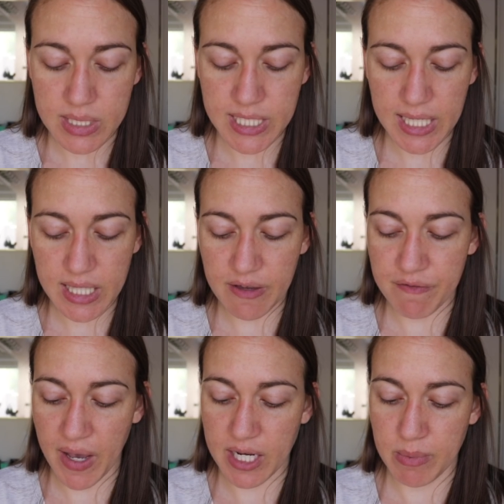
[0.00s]

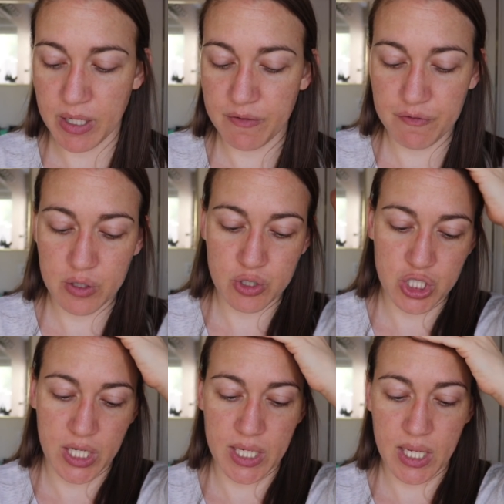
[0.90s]
daily vitamin
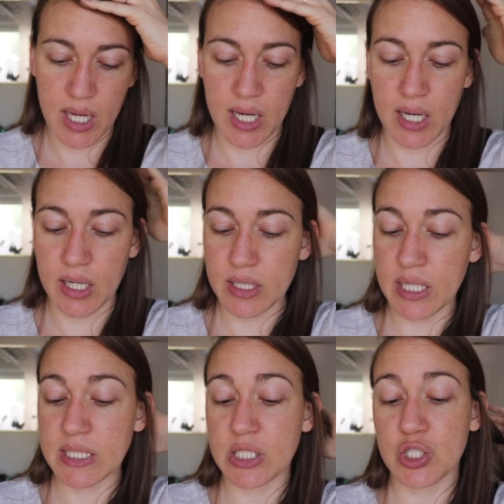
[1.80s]
infusion
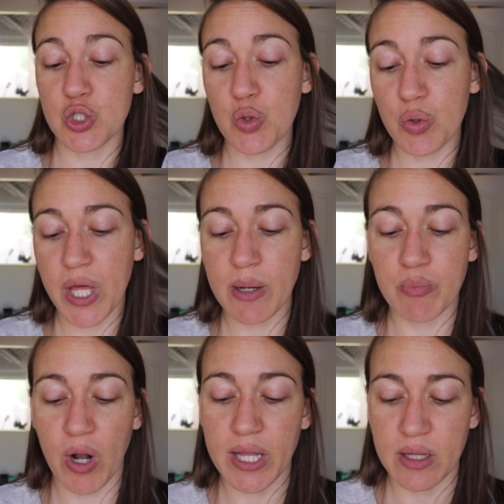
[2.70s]
is soothe and
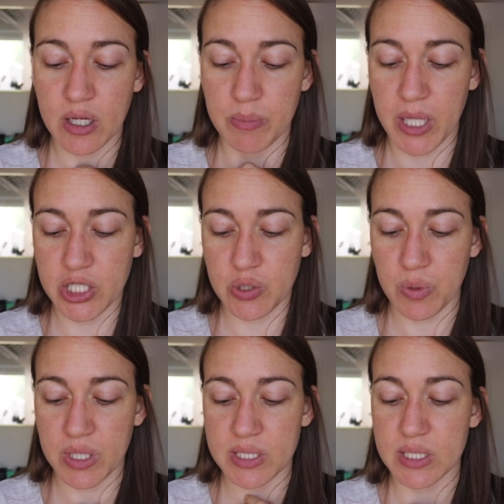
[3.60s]
brighten the complexion
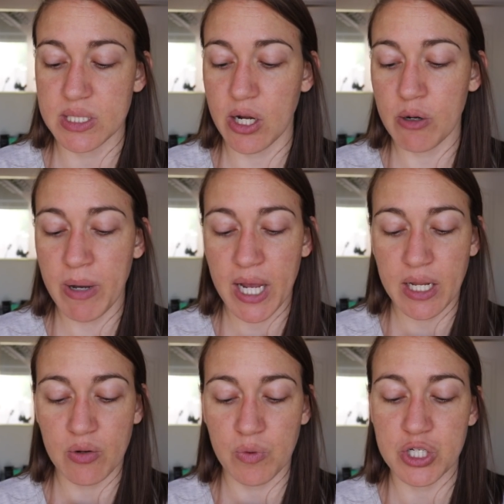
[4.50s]
with this
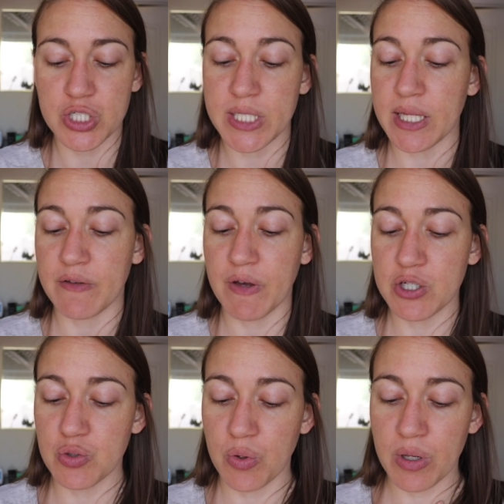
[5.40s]
ceramide enriched daily
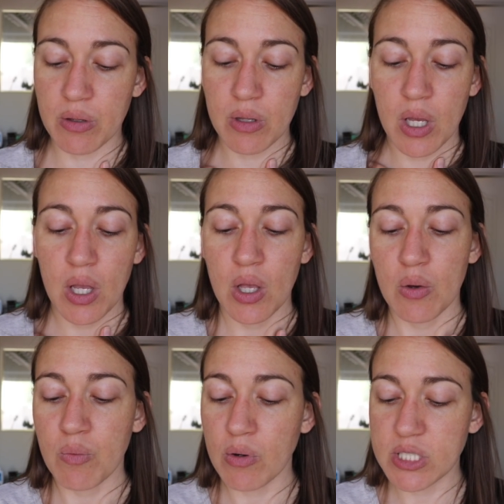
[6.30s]
facial oil.
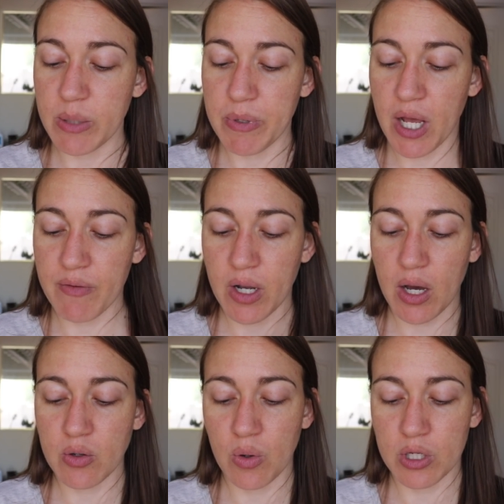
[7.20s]
Rosehip and
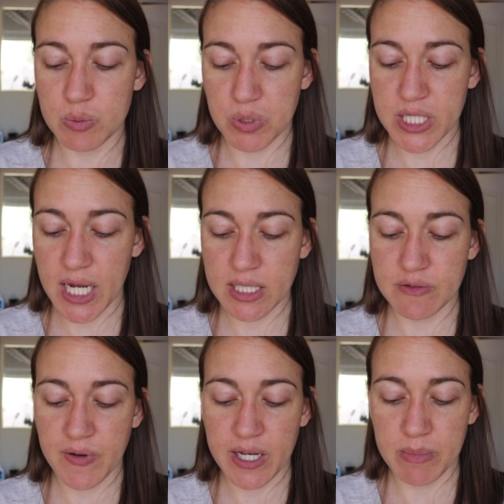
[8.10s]
avocado oils protect.
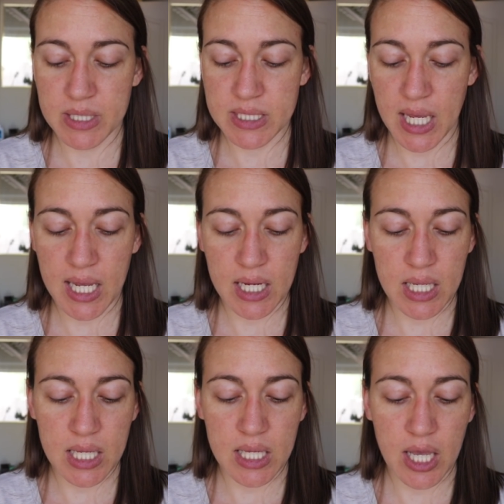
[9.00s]
Vitamins A and
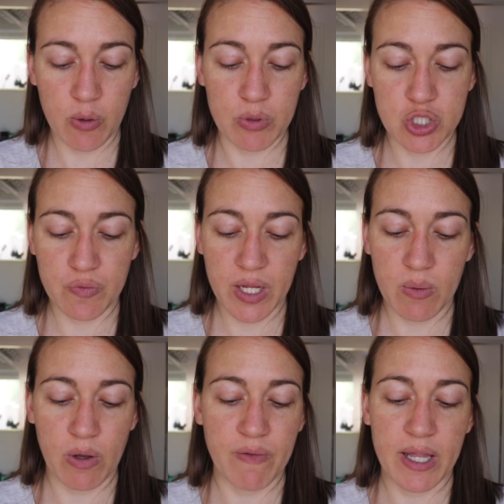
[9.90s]
E help
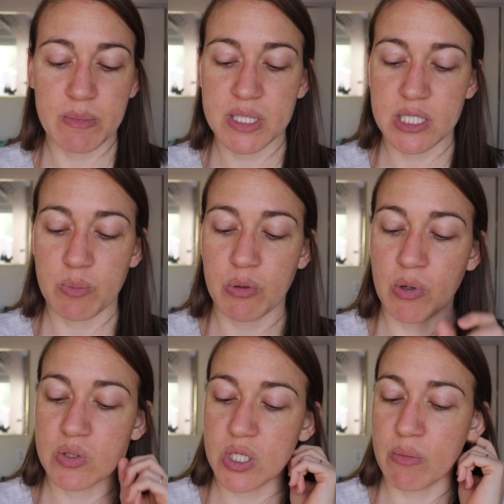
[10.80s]
rejuvenate, while vitamin C
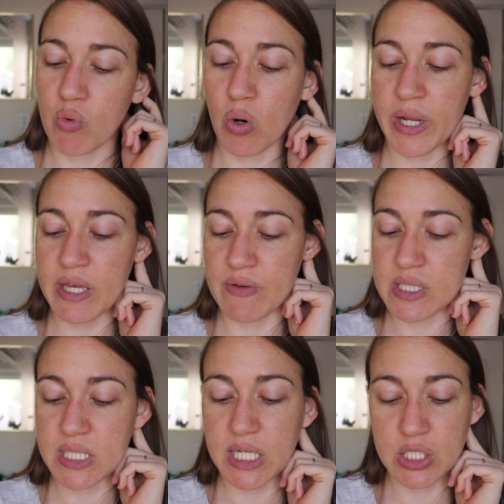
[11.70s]
promotes a more
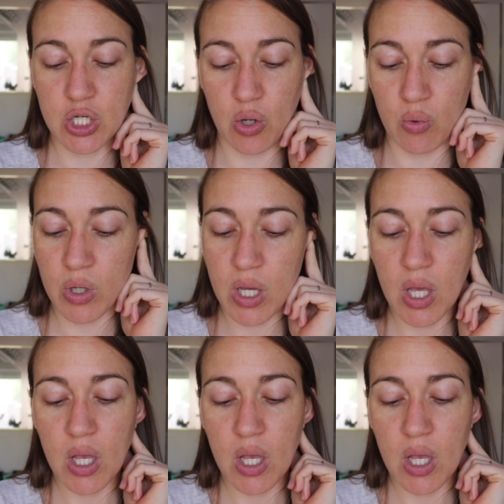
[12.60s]
even skin tone.